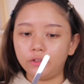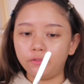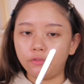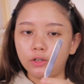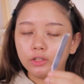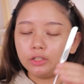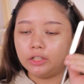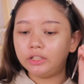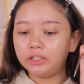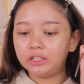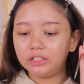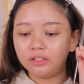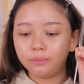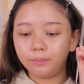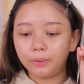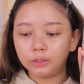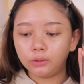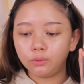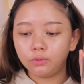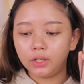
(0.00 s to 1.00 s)
the foundation
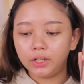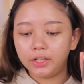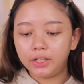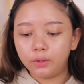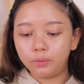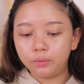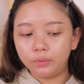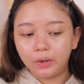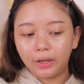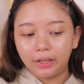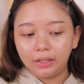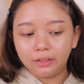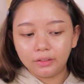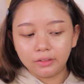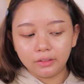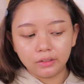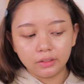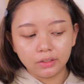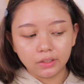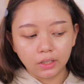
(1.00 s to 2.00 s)
spatula yang
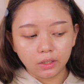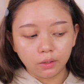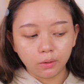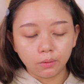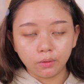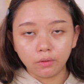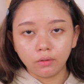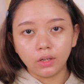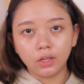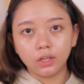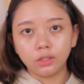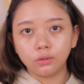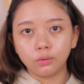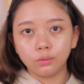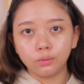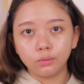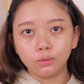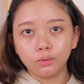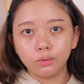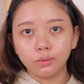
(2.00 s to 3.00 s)
viral dekat Korea
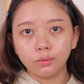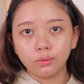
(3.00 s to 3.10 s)
tu.